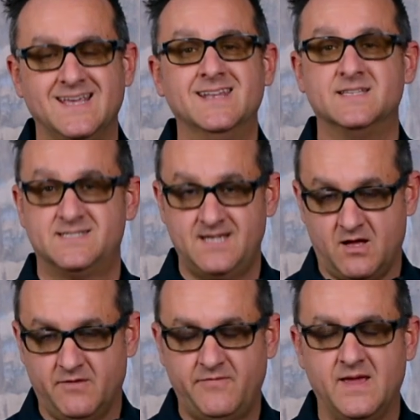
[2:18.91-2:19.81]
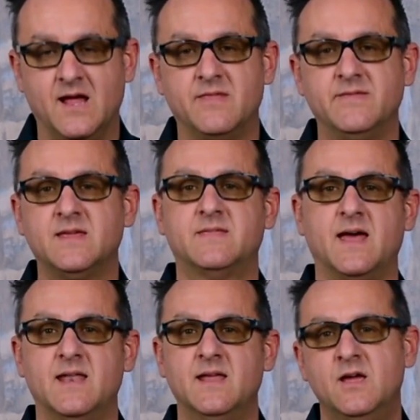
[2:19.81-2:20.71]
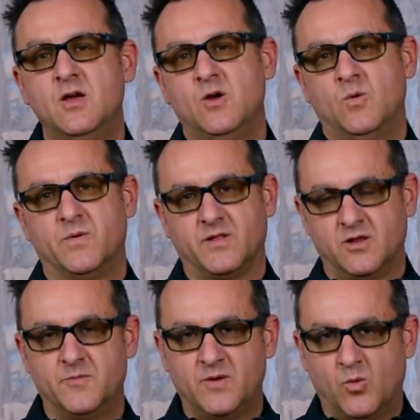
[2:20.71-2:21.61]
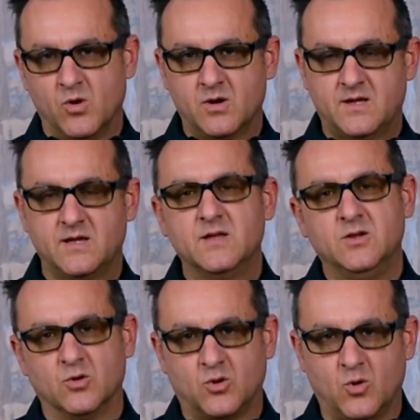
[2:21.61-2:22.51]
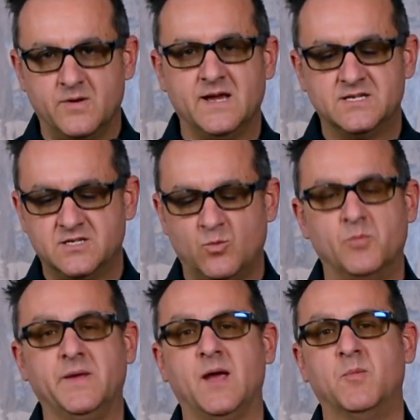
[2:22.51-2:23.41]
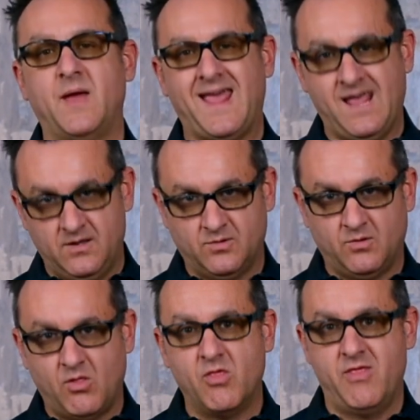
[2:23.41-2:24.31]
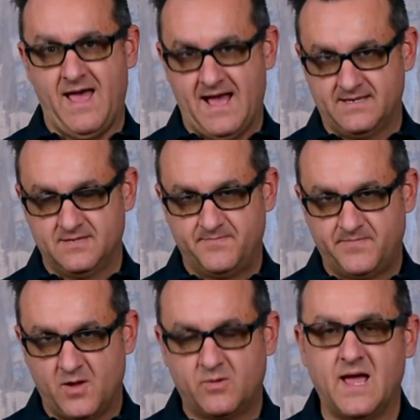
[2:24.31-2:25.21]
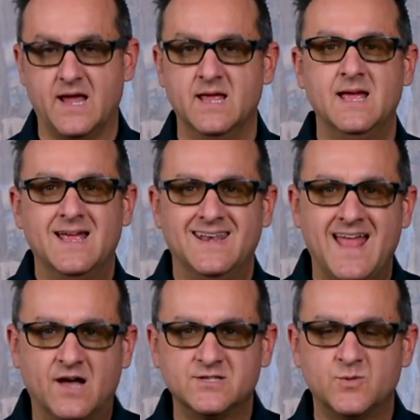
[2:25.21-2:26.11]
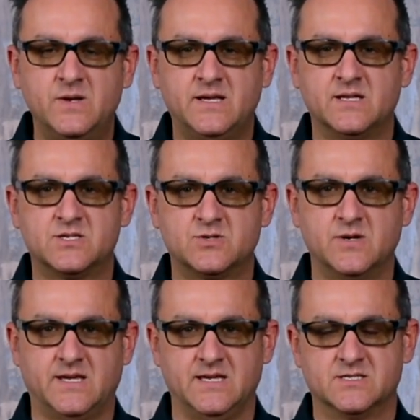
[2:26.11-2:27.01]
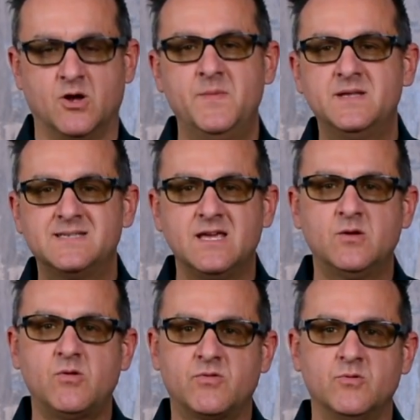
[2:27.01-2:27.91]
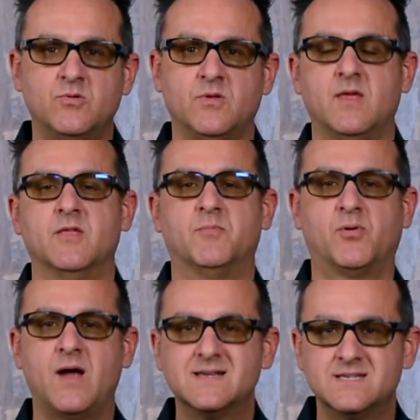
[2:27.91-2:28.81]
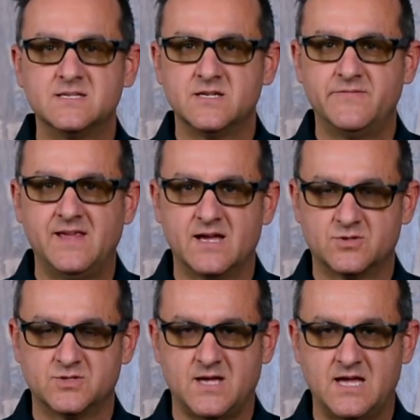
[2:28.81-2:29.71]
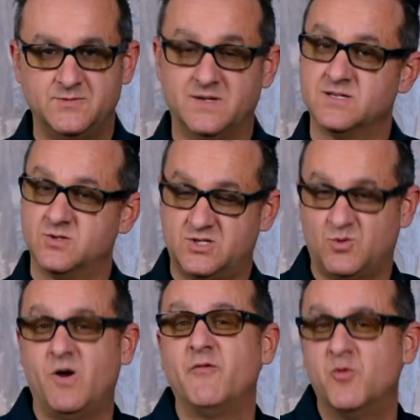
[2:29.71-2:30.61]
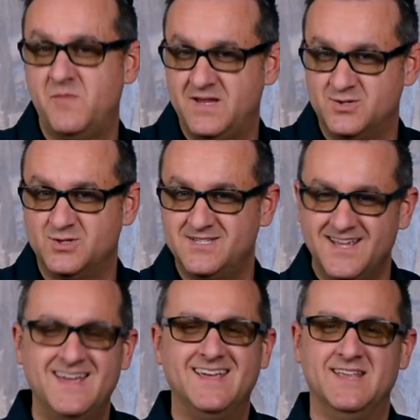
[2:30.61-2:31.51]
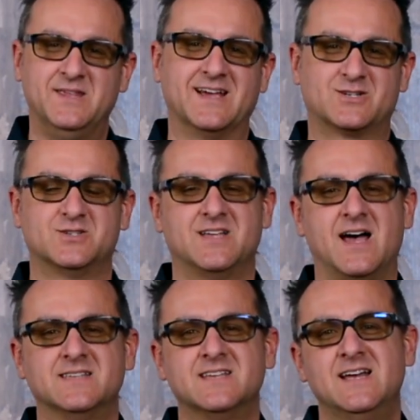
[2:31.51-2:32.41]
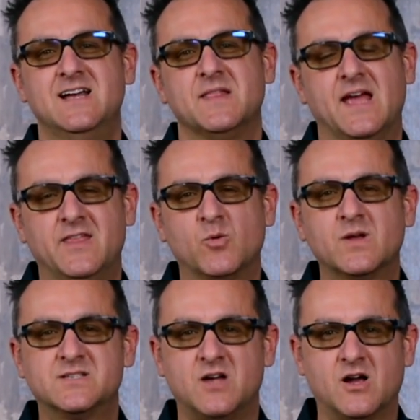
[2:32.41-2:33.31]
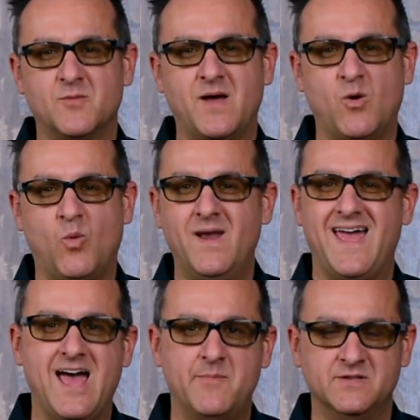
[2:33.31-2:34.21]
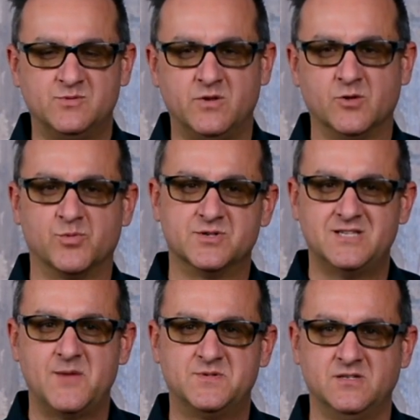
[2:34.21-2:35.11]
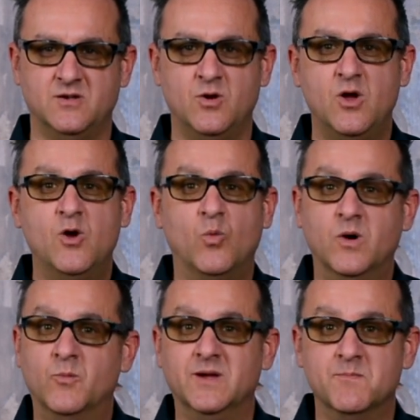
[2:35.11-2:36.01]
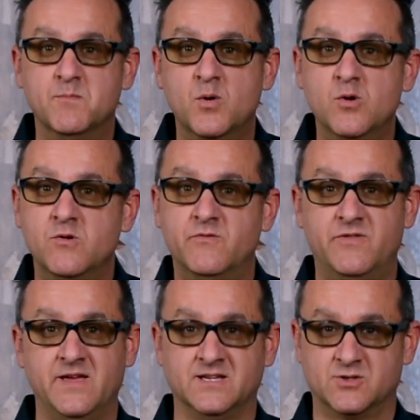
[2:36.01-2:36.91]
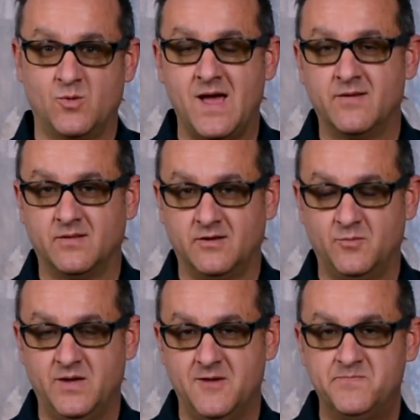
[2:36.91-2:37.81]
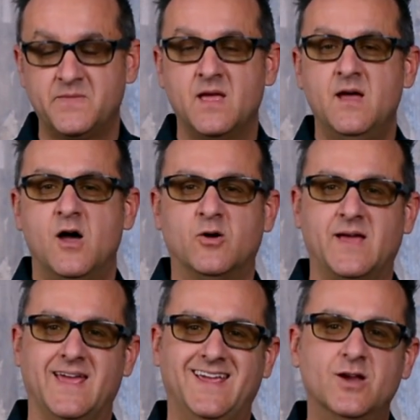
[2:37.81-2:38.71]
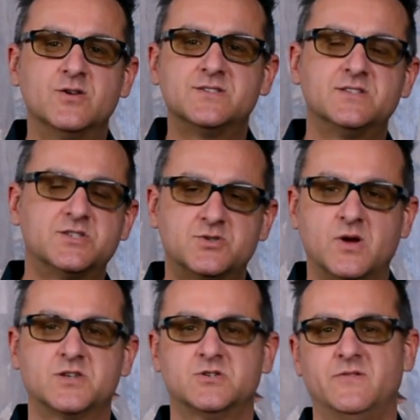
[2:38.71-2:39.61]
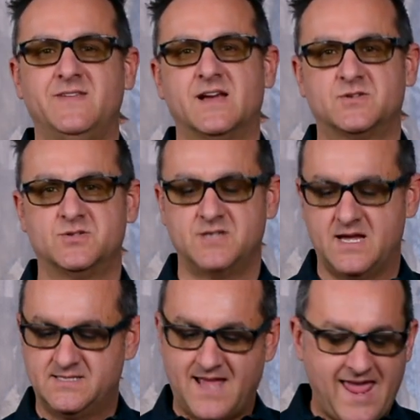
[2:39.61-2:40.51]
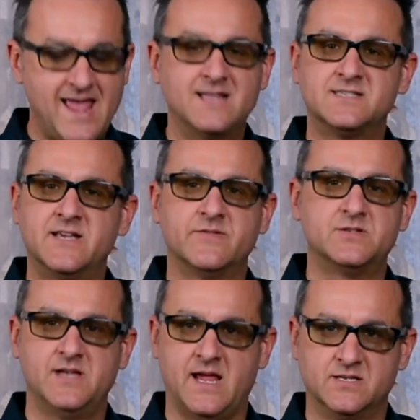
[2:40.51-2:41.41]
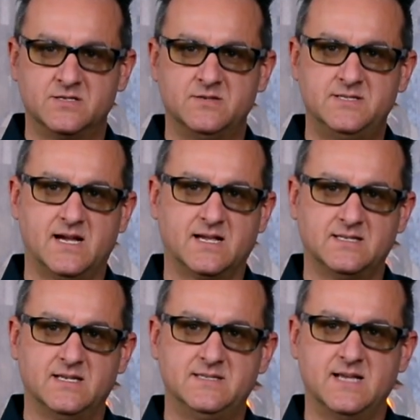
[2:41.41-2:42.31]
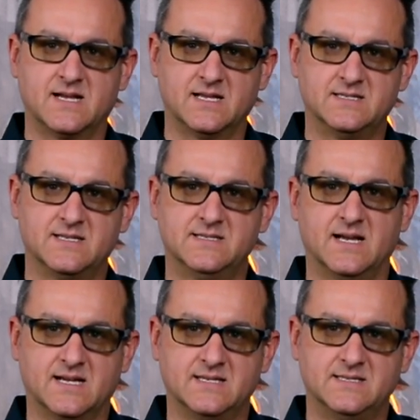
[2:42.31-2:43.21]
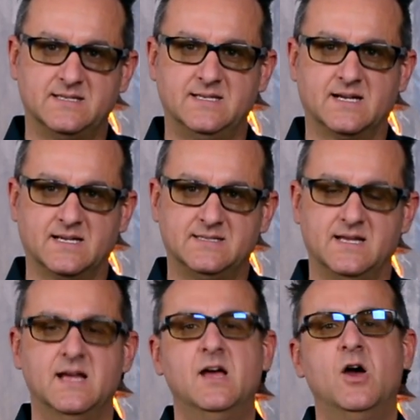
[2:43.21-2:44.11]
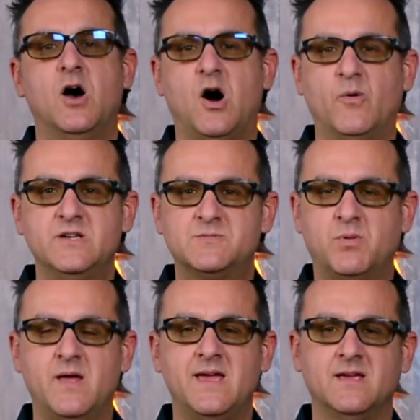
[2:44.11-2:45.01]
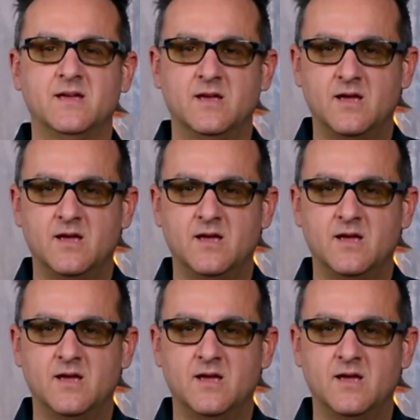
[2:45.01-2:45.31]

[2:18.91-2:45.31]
in itself, and I think that with a little bit of work, your coordination will be able to handle that. Okay, now's when it gets tricky. So I'm going to take you through the process of the exercise because there's 12 more measures in the exercise. And then we're going to talk about what happens with your perception when we move things around a little bit. Okay, here's the structure of the exercise. The hands never change. Duck-it-da, duck-it-da, duck-it-da, duck-it-da. Always playing